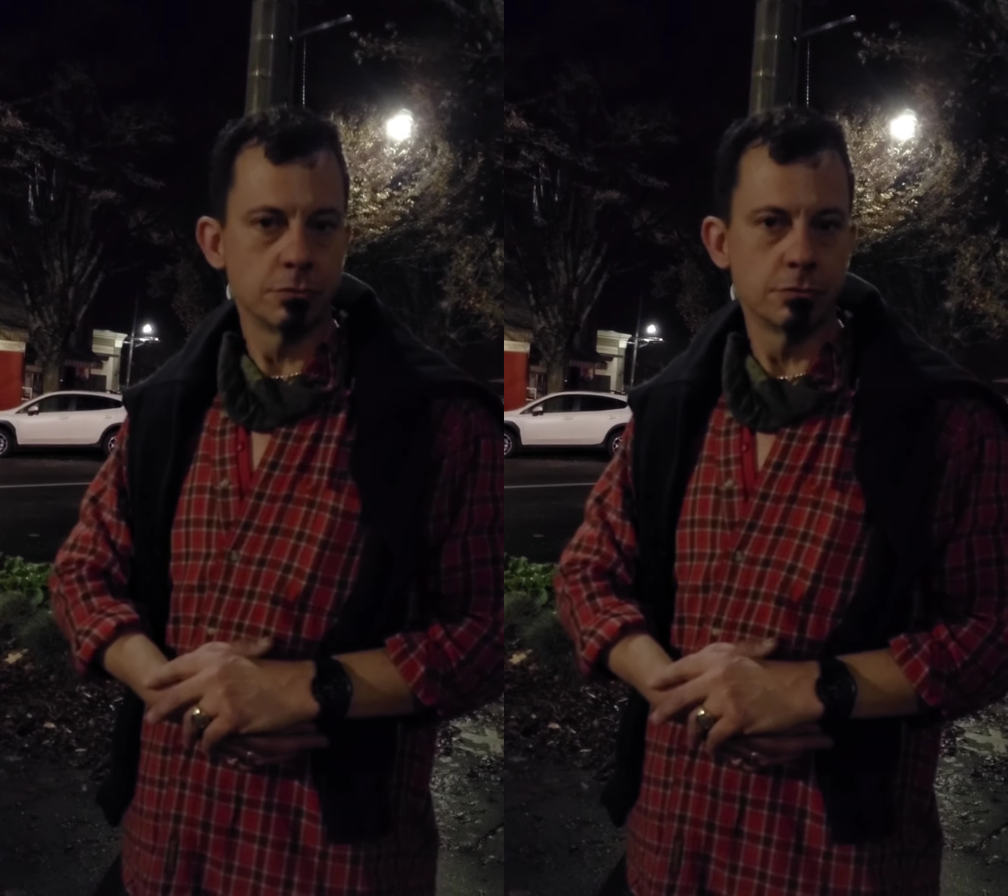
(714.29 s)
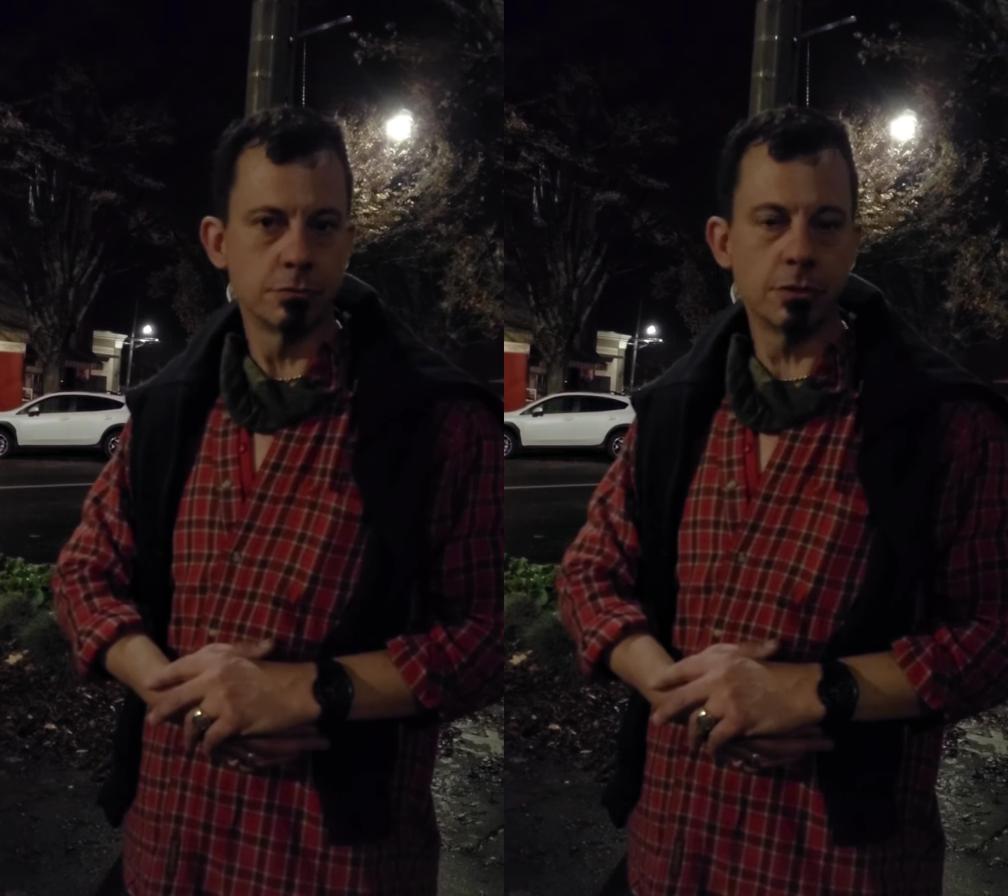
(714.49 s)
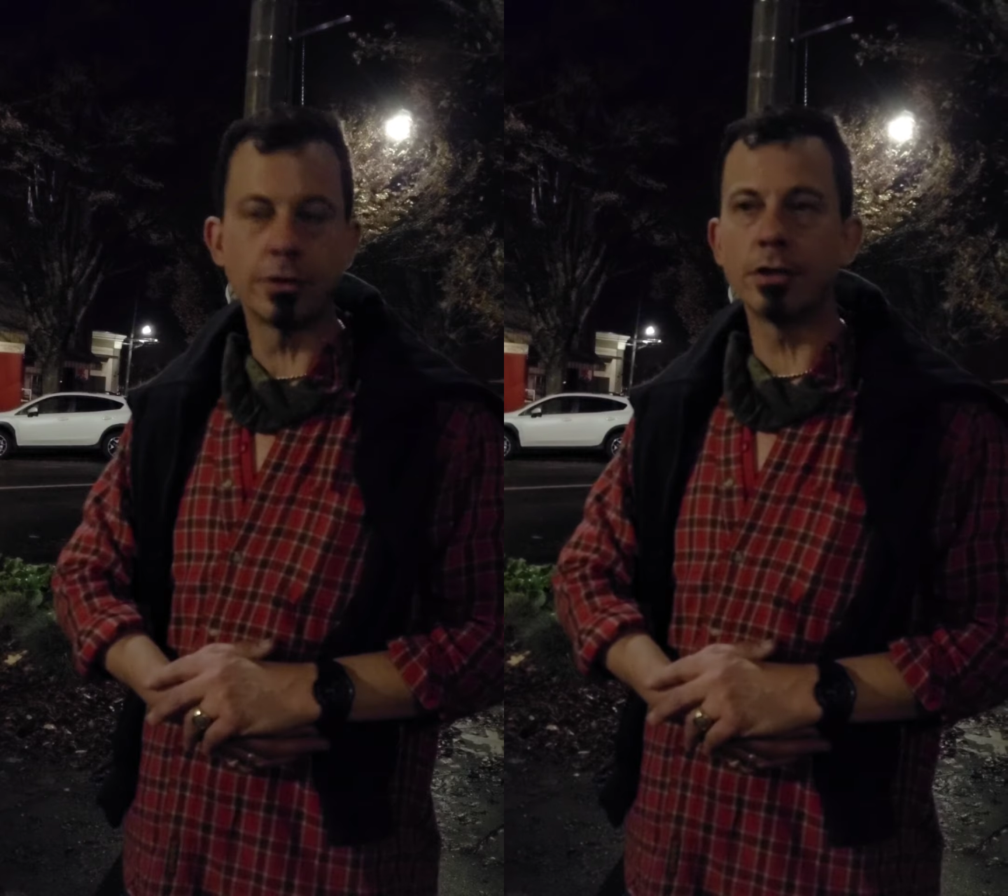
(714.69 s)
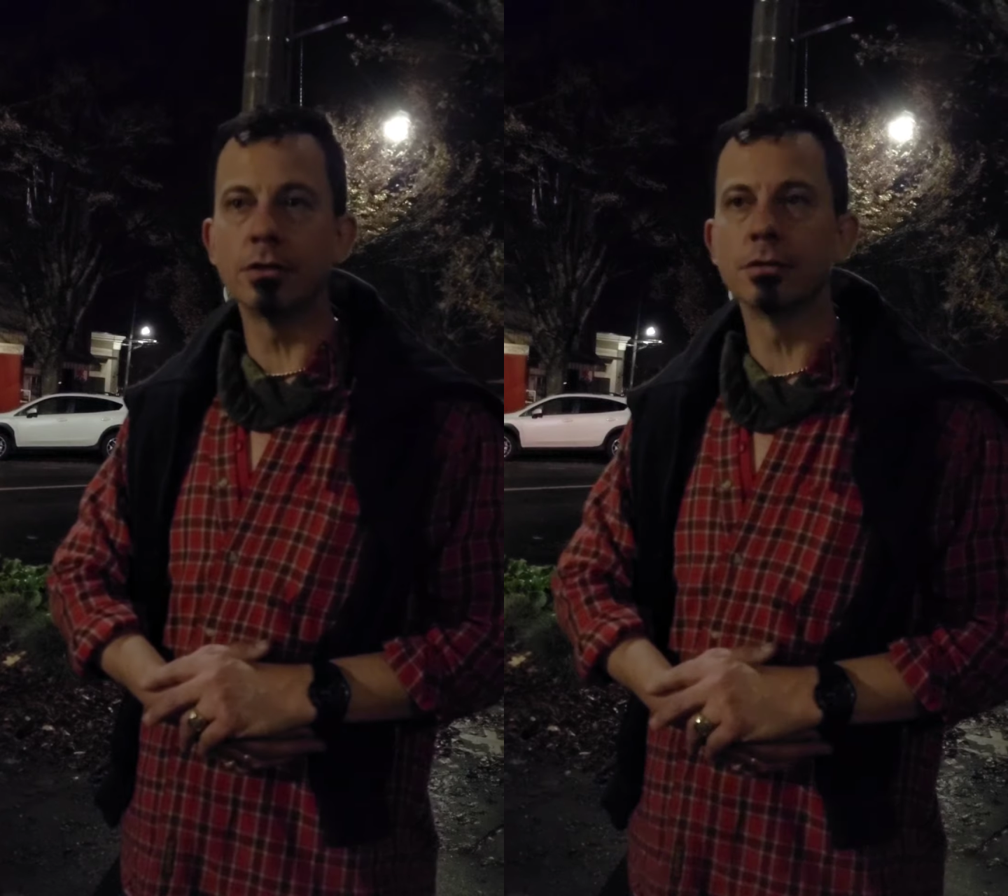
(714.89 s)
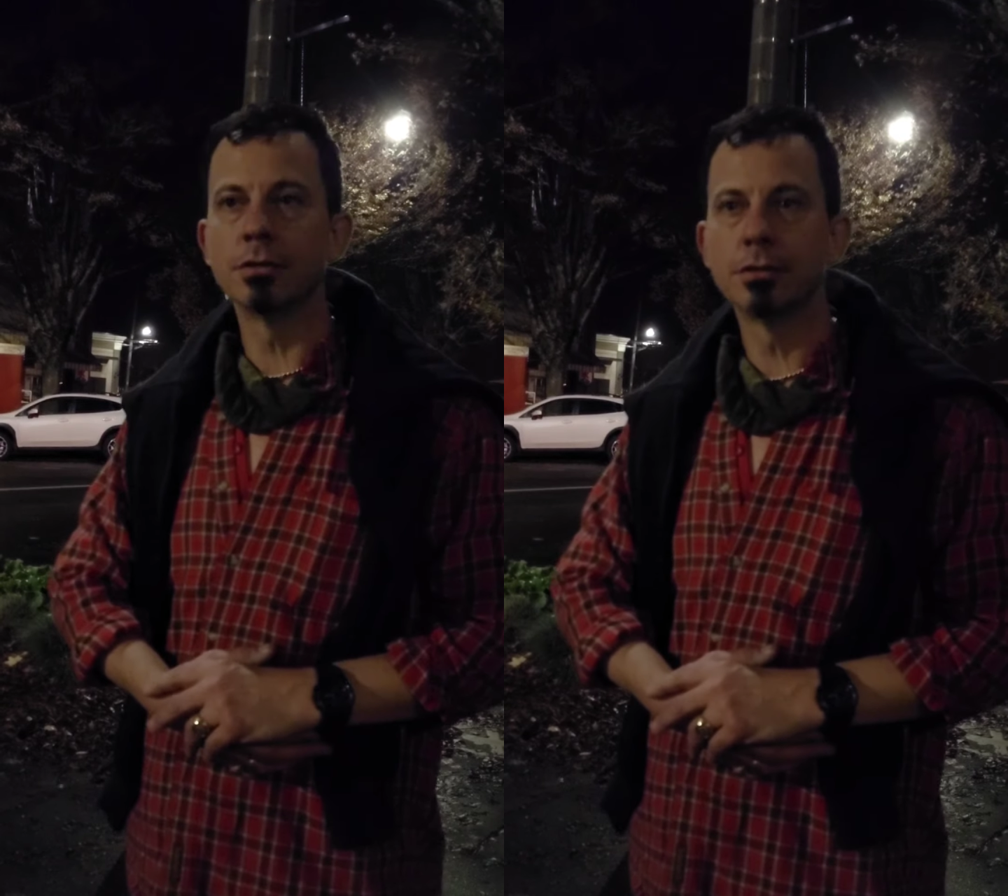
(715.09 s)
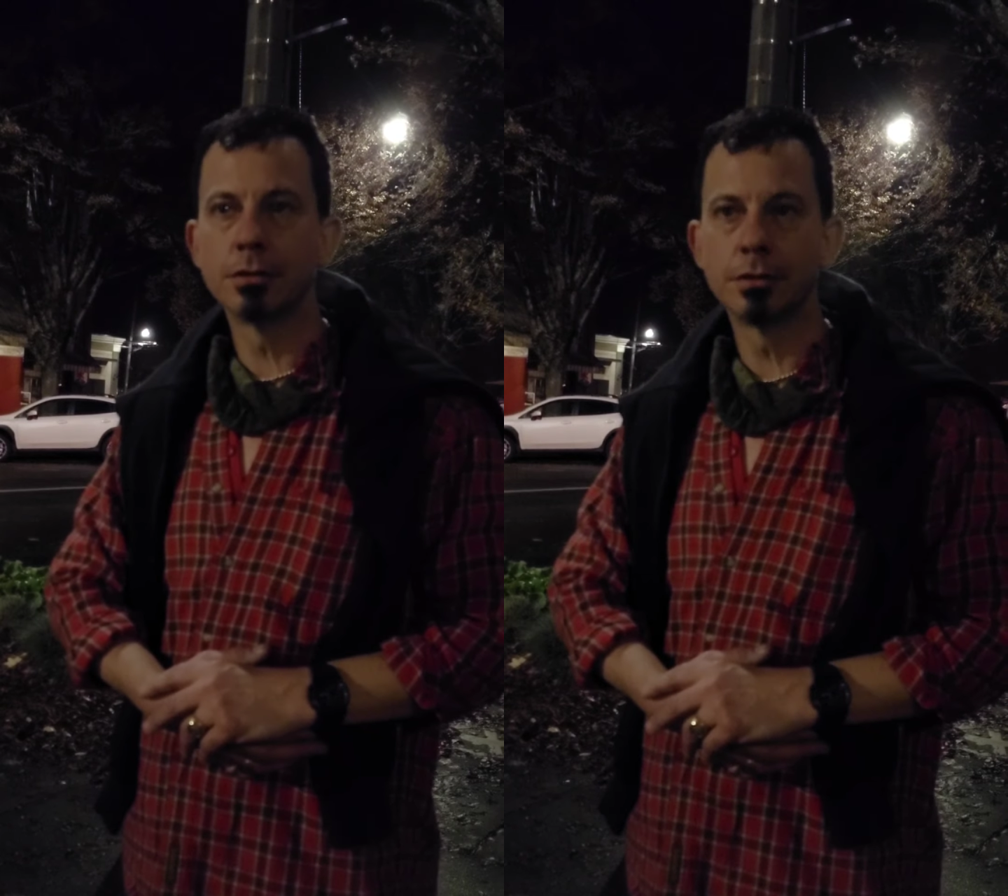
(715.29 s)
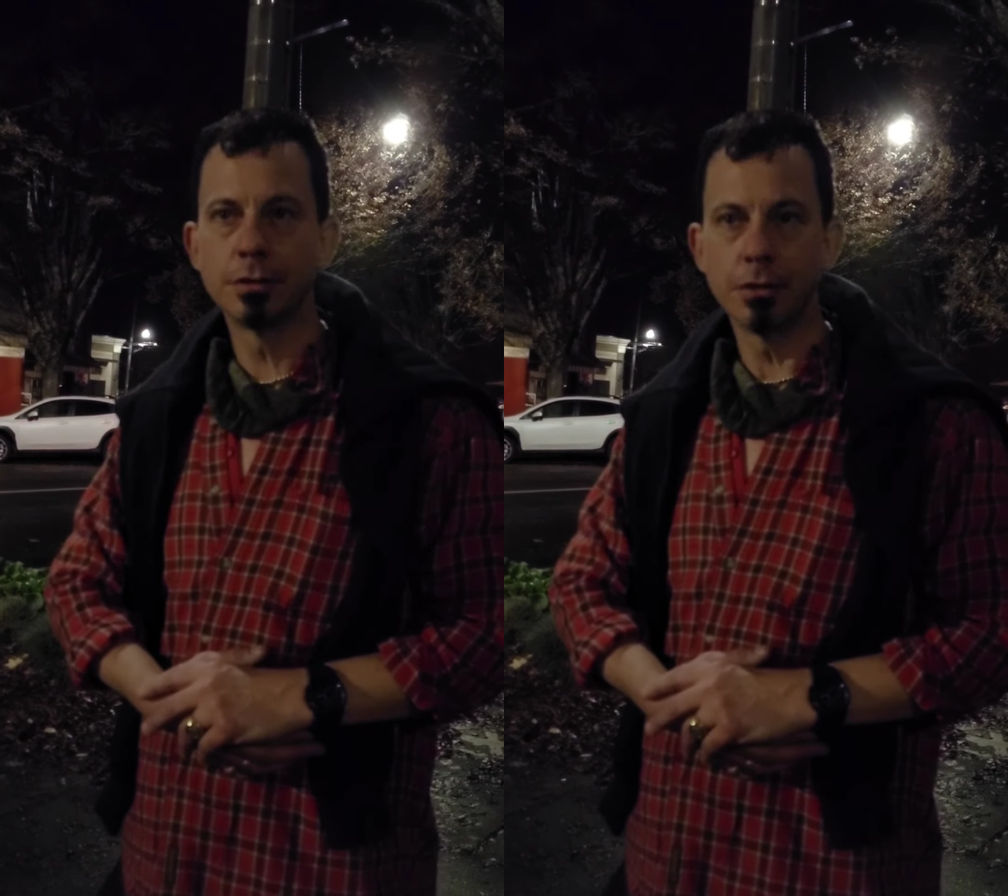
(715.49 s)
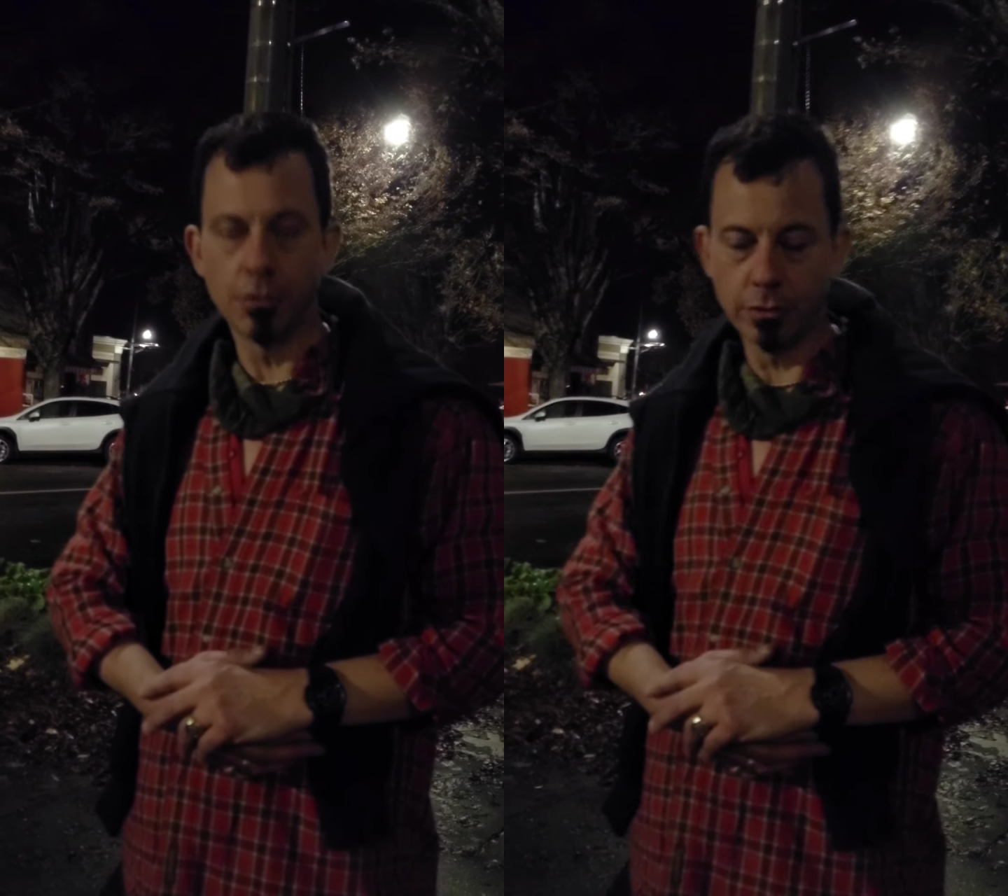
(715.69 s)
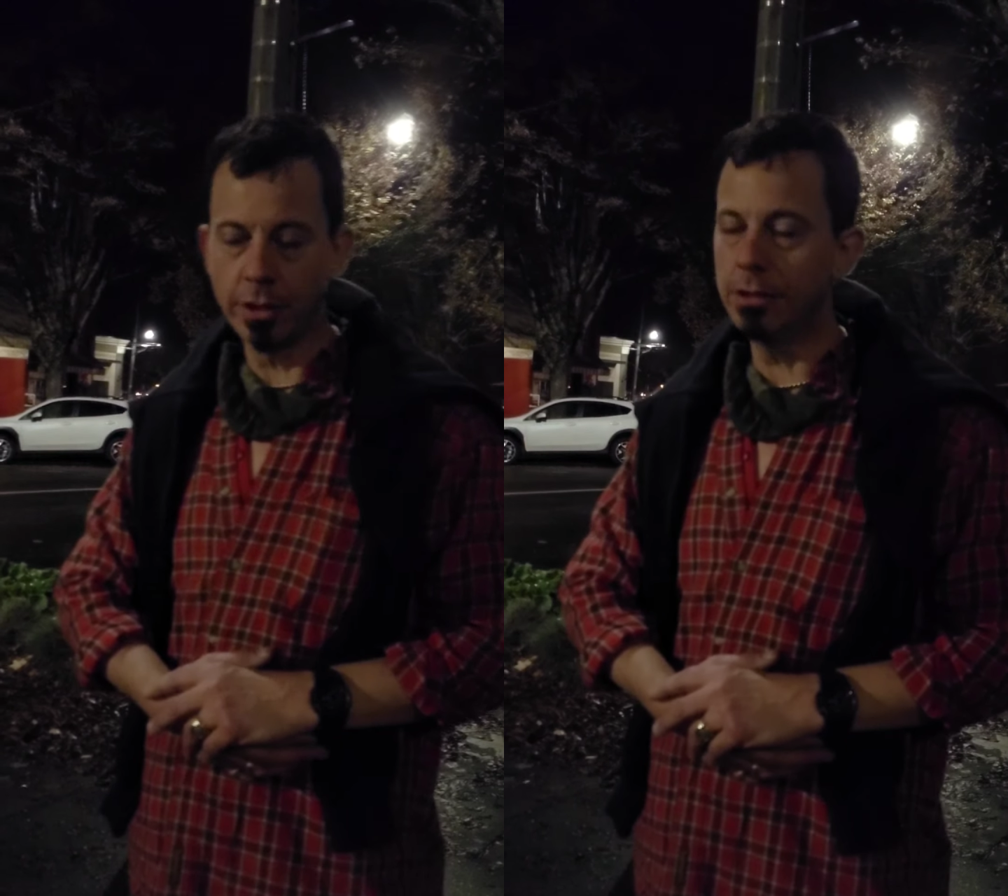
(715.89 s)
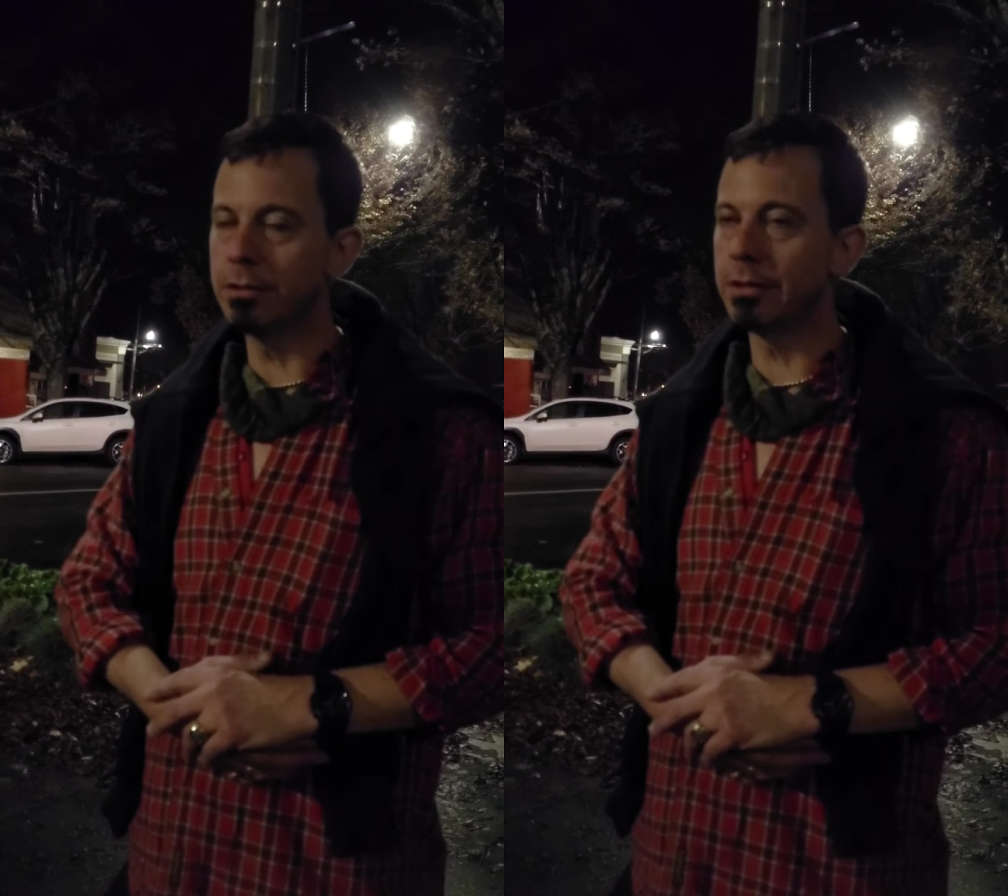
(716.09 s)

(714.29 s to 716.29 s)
asking i'm trying to get to know you all right.